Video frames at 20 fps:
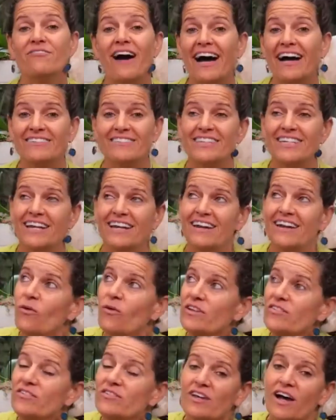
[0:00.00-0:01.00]
fasting
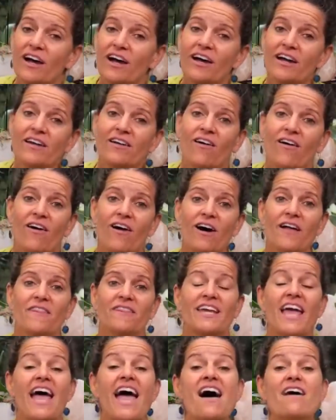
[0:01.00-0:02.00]
was done on
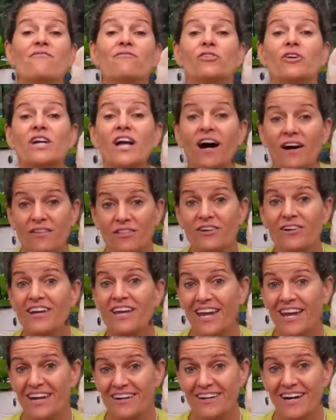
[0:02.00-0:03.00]
the every other
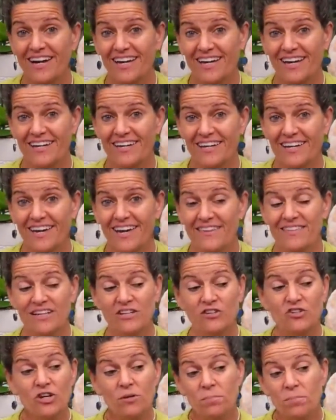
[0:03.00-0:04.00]
day diet. And they
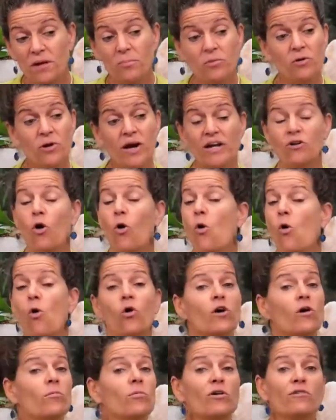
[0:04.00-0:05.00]
took people who had
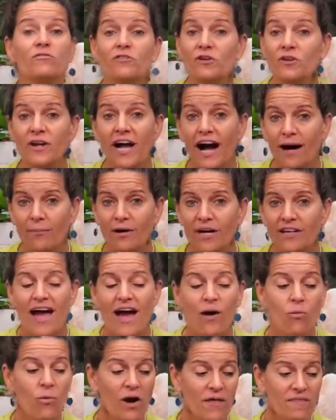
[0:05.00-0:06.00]
horrible food habit.
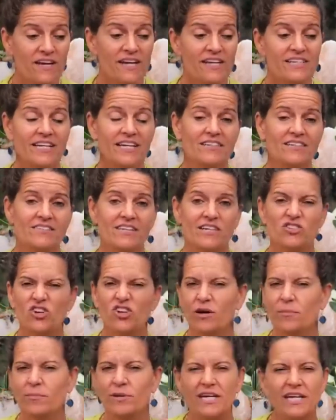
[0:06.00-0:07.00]
And what they did is they
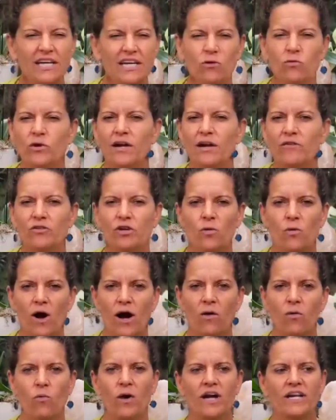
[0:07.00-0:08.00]
told them, eat whatever you
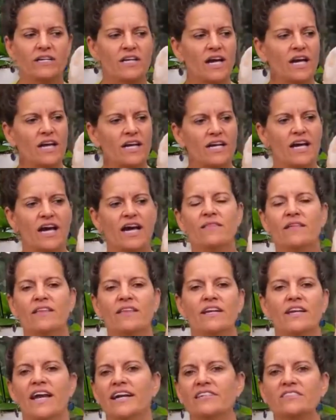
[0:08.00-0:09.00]
want one day, and then
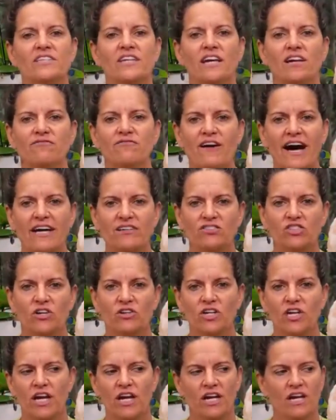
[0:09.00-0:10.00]
the next day, fast
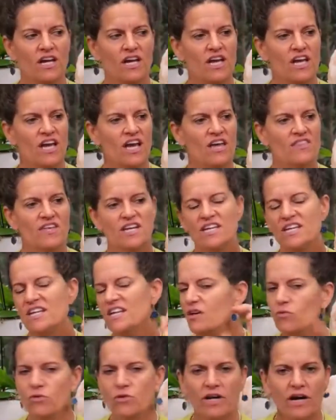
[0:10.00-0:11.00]
all day. And then
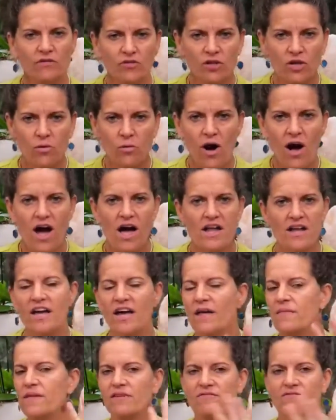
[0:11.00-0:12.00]
eat whatever you want,
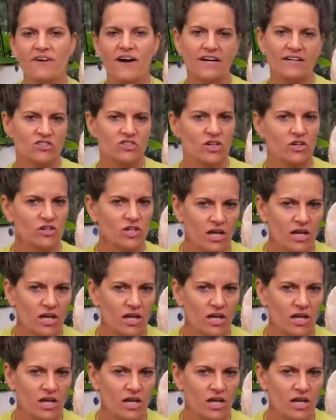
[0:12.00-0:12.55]
and then fast all